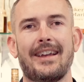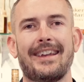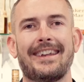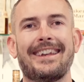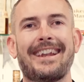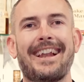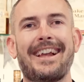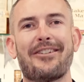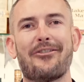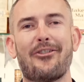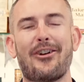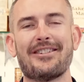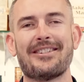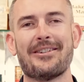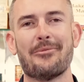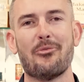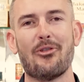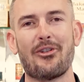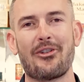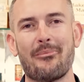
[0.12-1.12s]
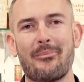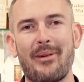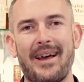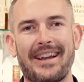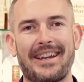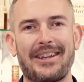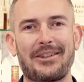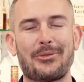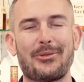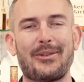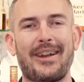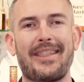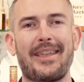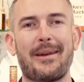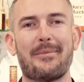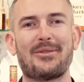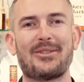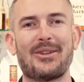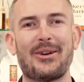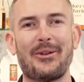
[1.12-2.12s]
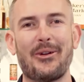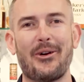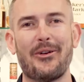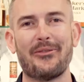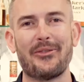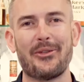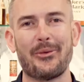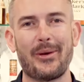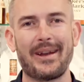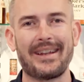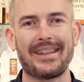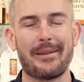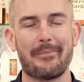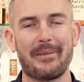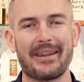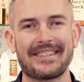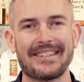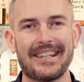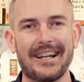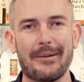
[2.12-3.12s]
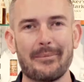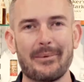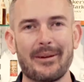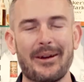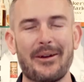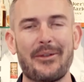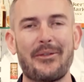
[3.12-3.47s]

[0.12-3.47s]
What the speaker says: G'day guys and welcome back to another episode of the Weekly Mixup.